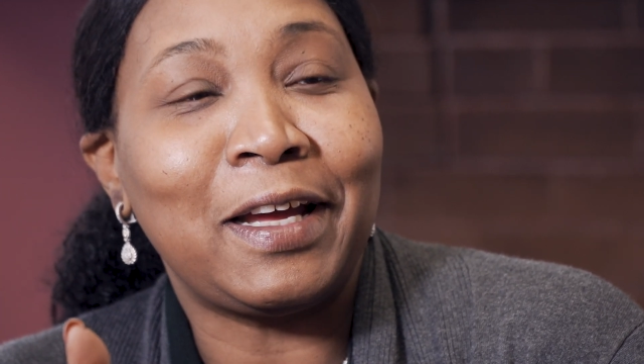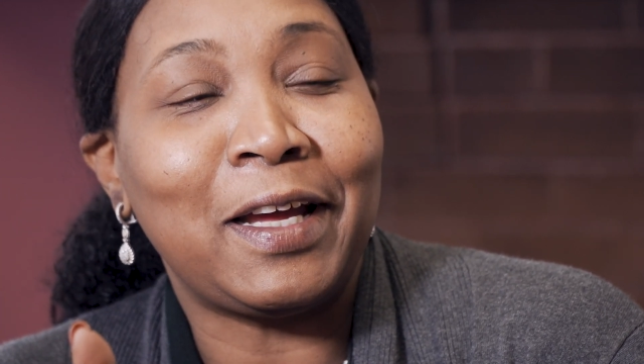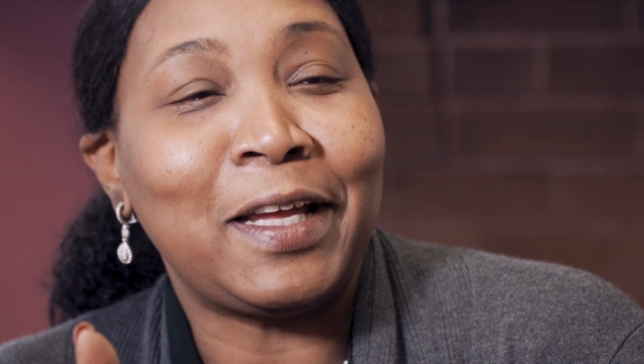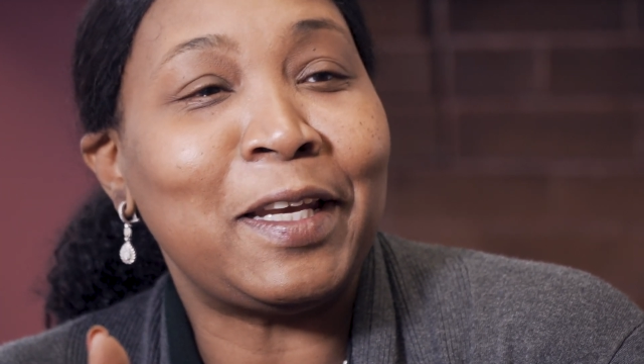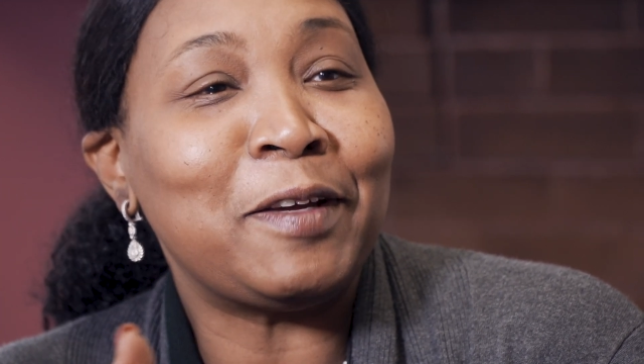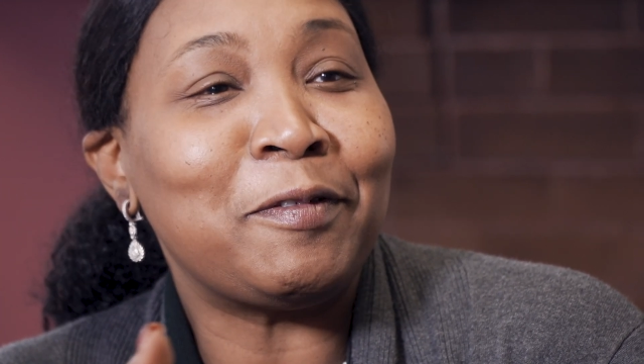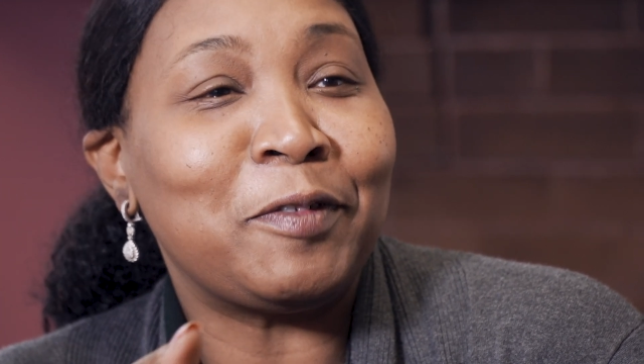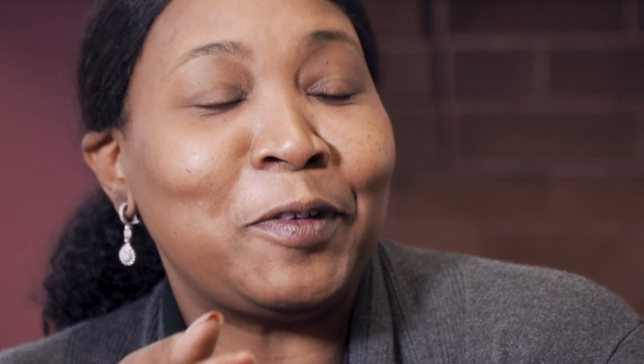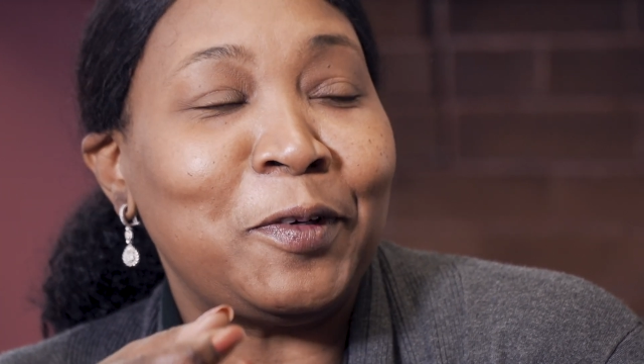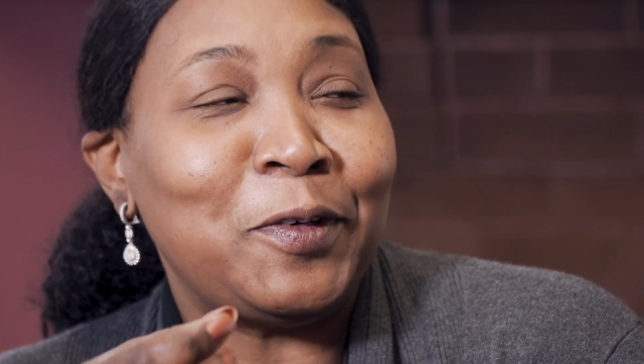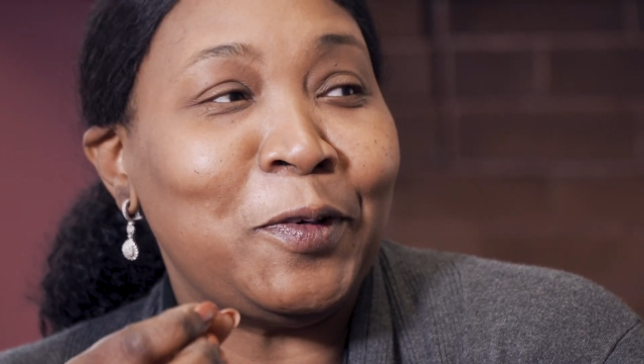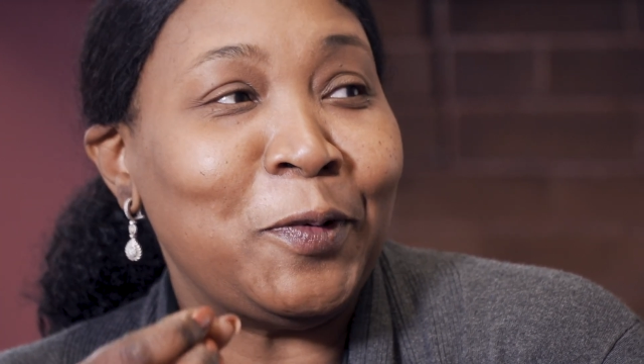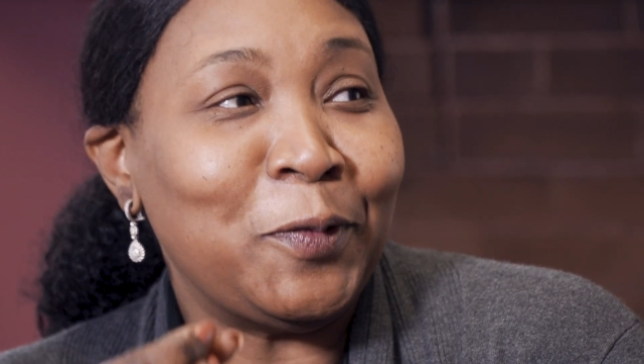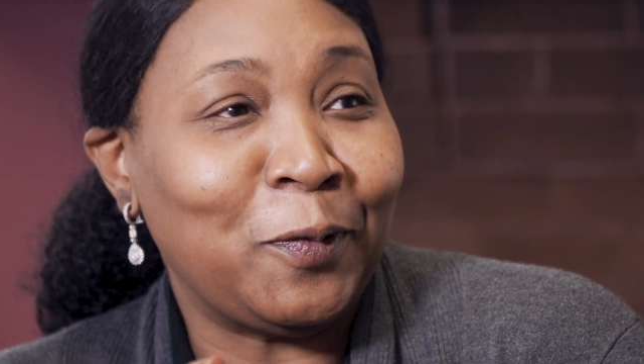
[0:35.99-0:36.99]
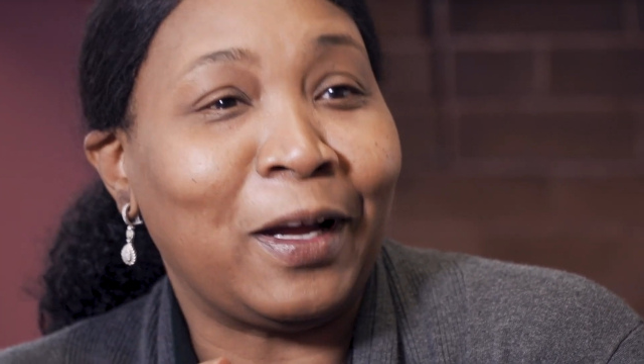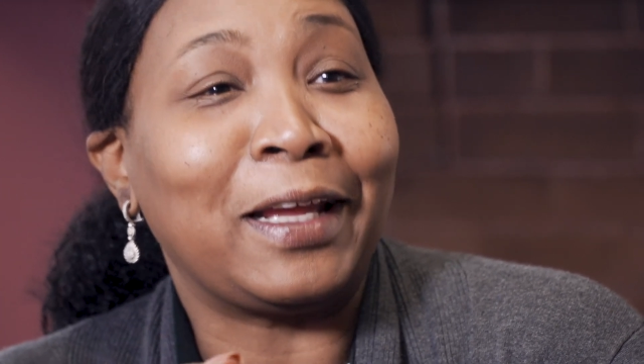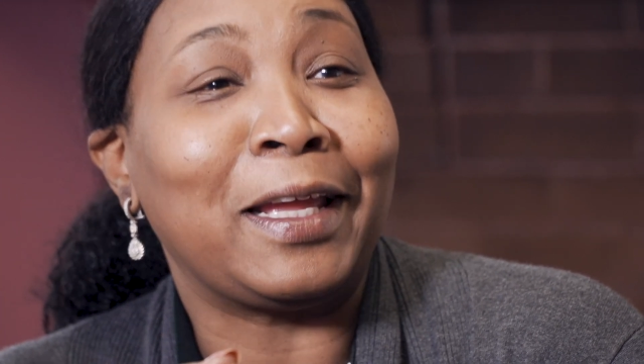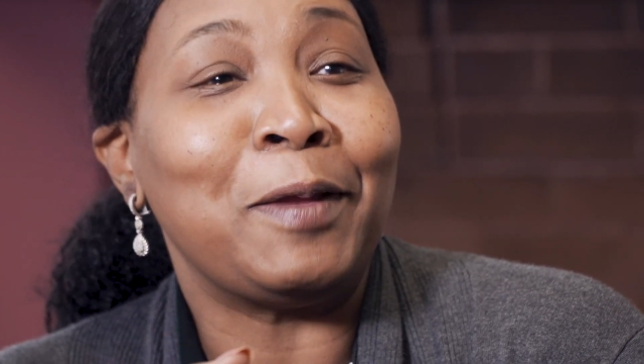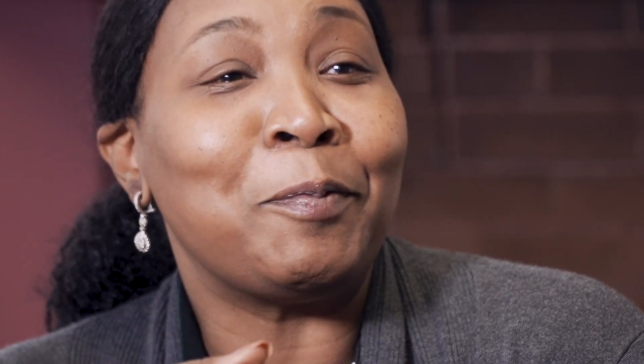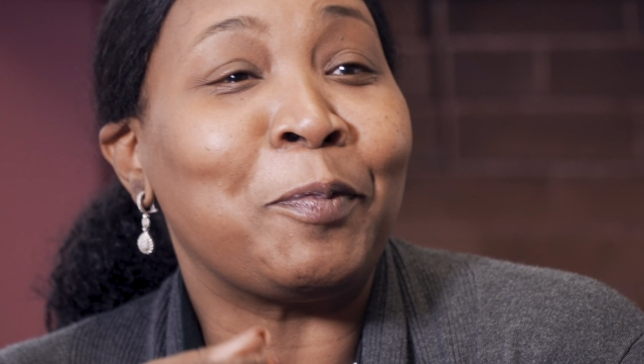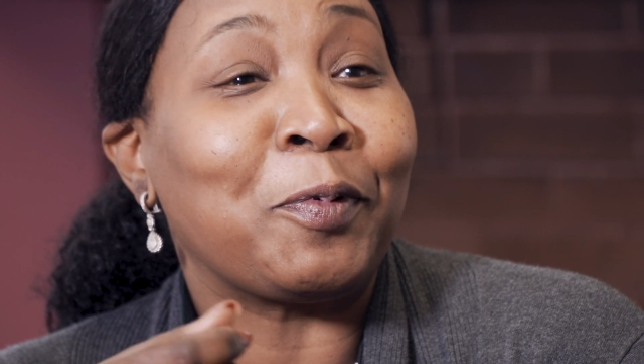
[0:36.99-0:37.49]
I never knew I
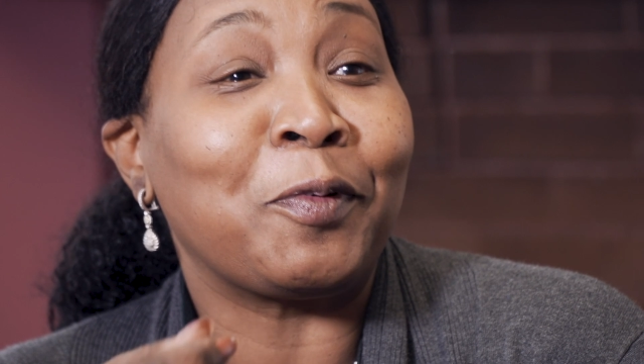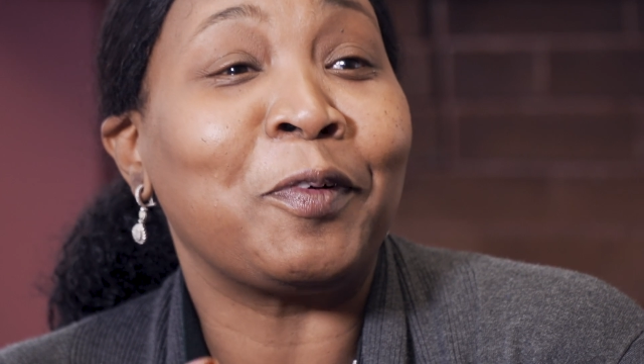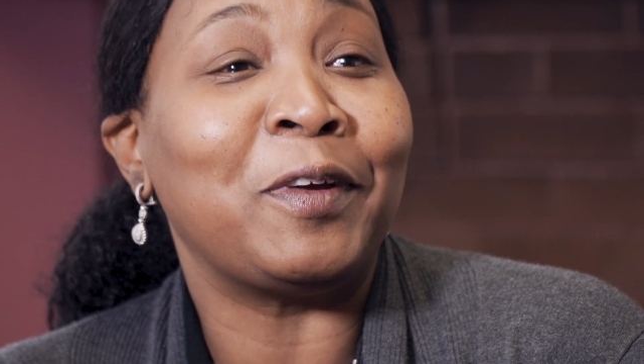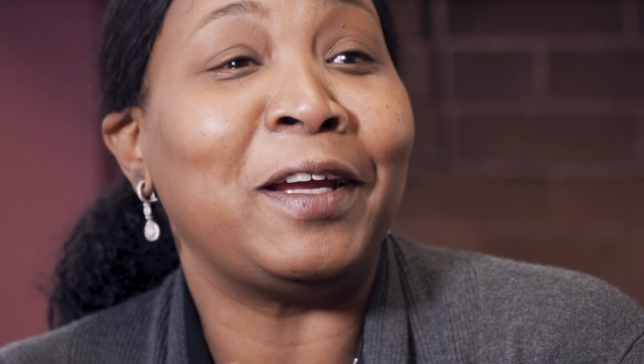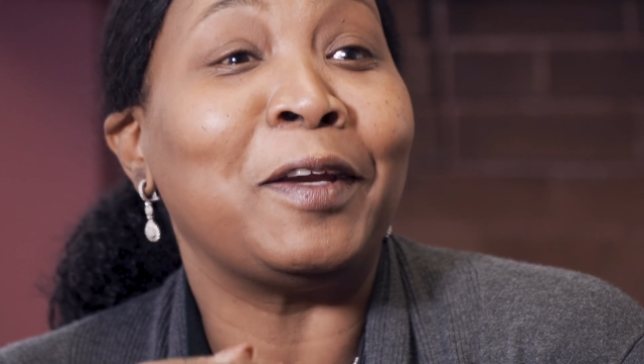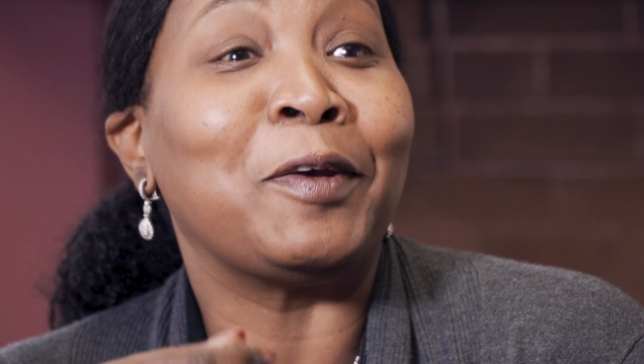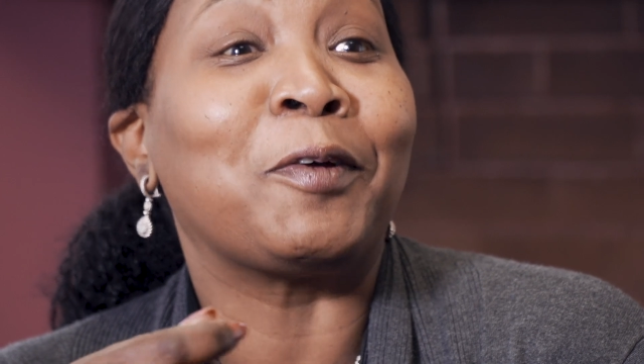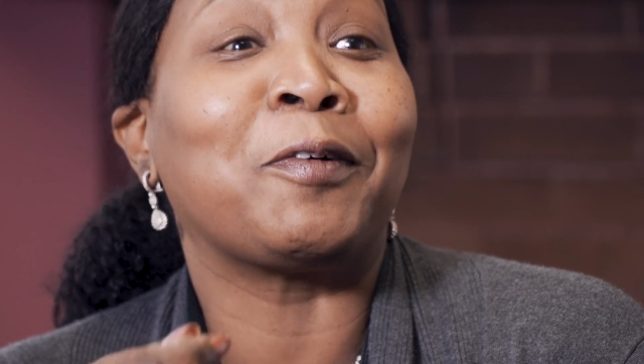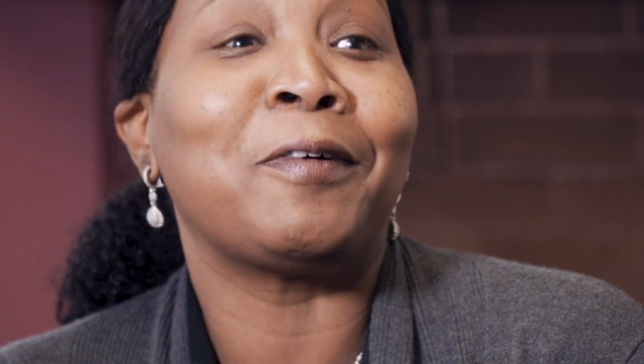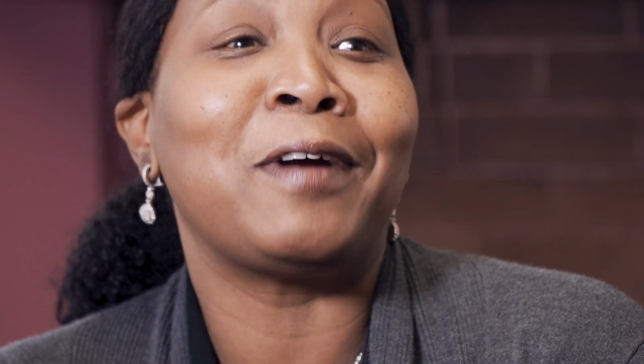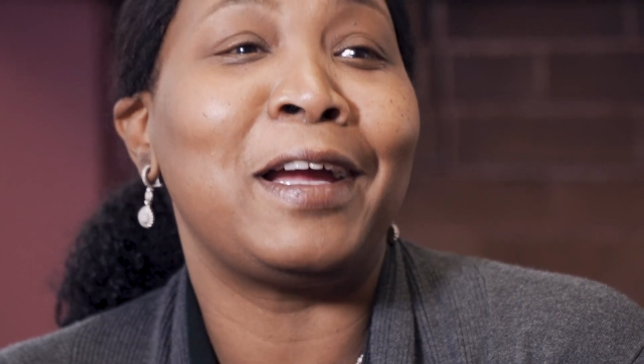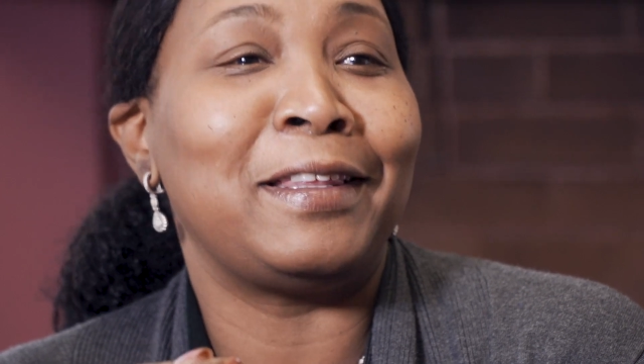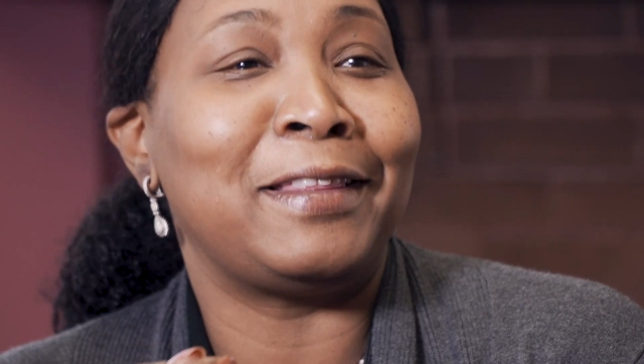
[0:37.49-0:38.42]
can pray and cry